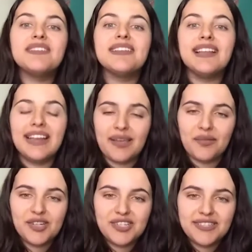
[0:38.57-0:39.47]

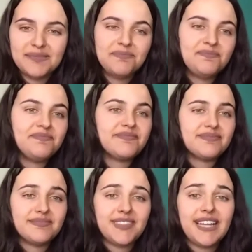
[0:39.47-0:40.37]
languages,
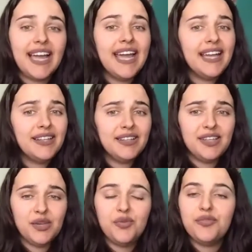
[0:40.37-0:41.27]
and
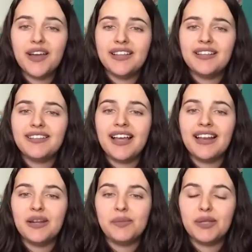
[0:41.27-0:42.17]
you find it a
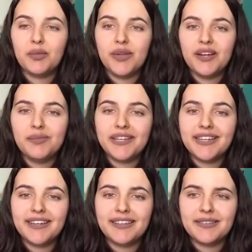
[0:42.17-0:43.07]
little bit weird
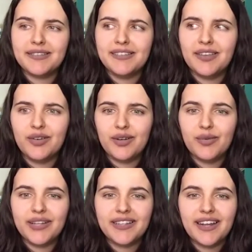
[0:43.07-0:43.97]
because the other
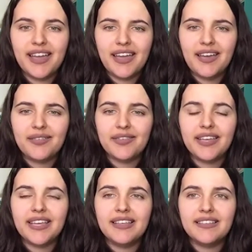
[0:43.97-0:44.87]
one that I have
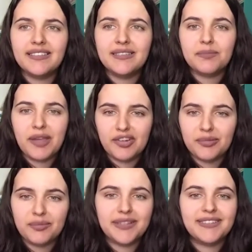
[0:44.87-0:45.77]
is
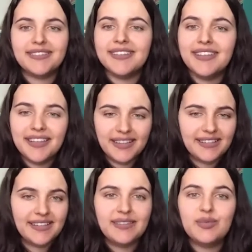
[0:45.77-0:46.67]
Passion, but
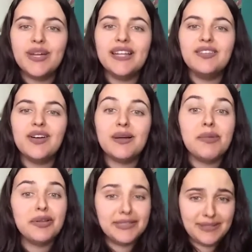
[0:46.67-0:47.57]
this is what I talk
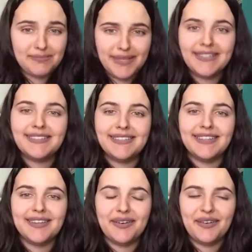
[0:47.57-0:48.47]
about, the
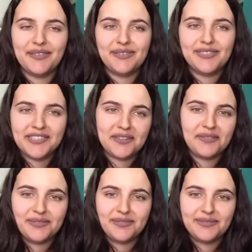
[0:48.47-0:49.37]
mixing of stuff
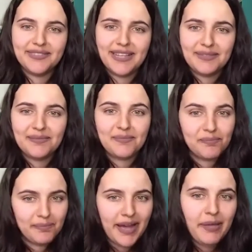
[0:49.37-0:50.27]
that
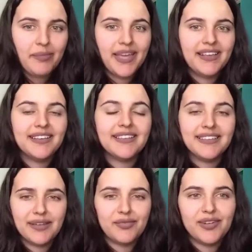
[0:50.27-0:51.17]
might make
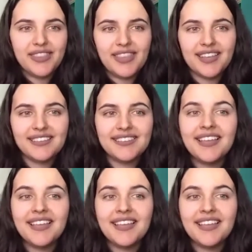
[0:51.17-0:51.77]
different things.